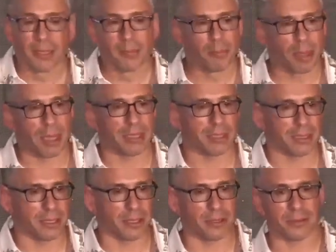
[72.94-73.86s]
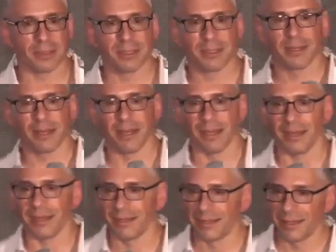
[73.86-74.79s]
but you know,
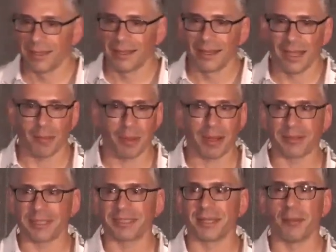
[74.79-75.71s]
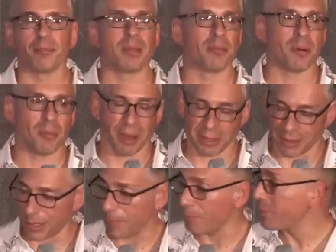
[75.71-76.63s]
uh, apparently some people bought
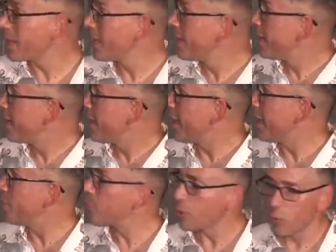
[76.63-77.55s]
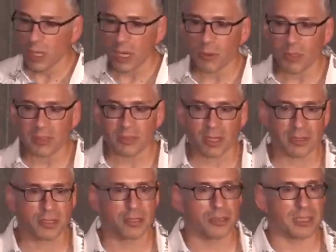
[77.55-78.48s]
them. Uh, but what I want to talk
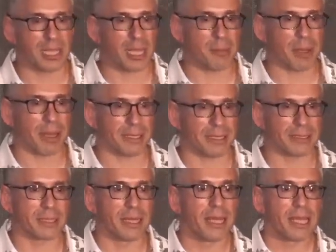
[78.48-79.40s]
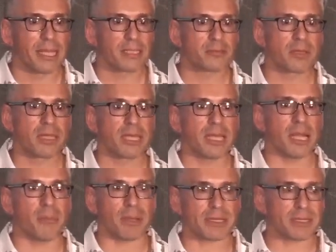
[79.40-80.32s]
to you today about is, is really
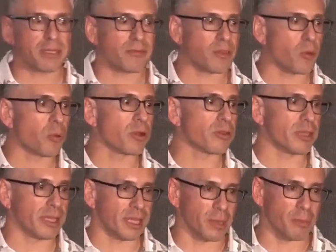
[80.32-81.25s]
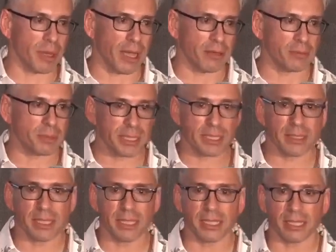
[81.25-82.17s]
about the stuff that we're thinking about,
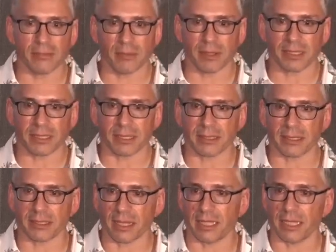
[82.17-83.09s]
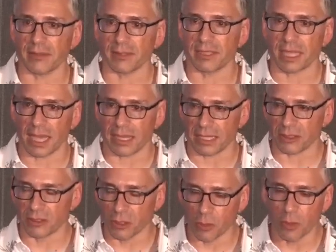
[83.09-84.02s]
particularly around this, this idea of scaling.
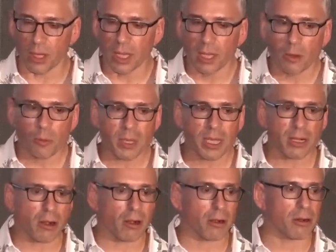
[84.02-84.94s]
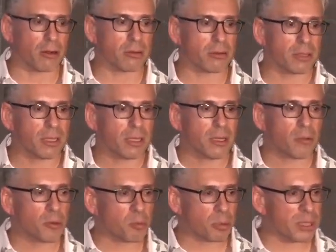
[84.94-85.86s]
So we are
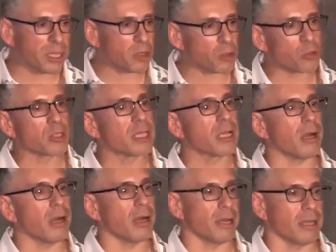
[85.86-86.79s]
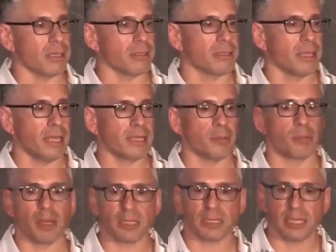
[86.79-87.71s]
we're pretty early on in the
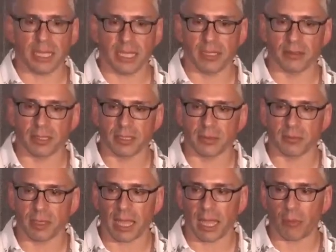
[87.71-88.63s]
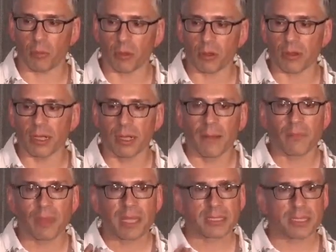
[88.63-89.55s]
blockchain ecosystem game. We're
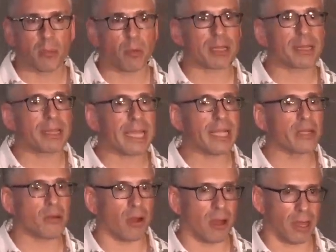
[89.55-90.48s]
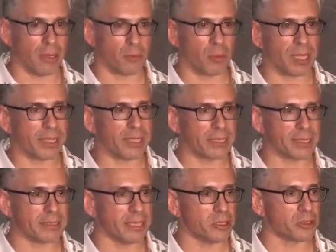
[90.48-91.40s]
somewhat later on. One of the things
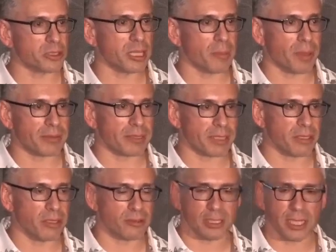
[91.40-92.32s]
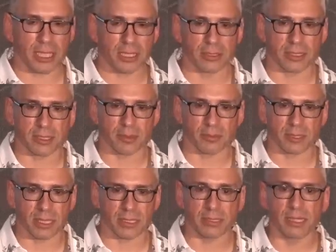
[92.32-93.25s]
that's interesting about technology ecosystems
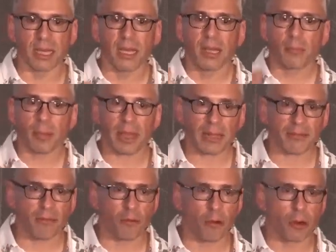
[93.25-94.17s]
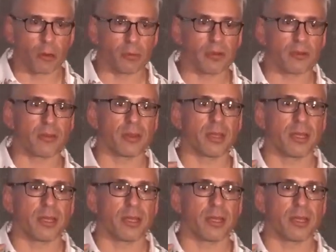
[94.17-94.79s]
is platforms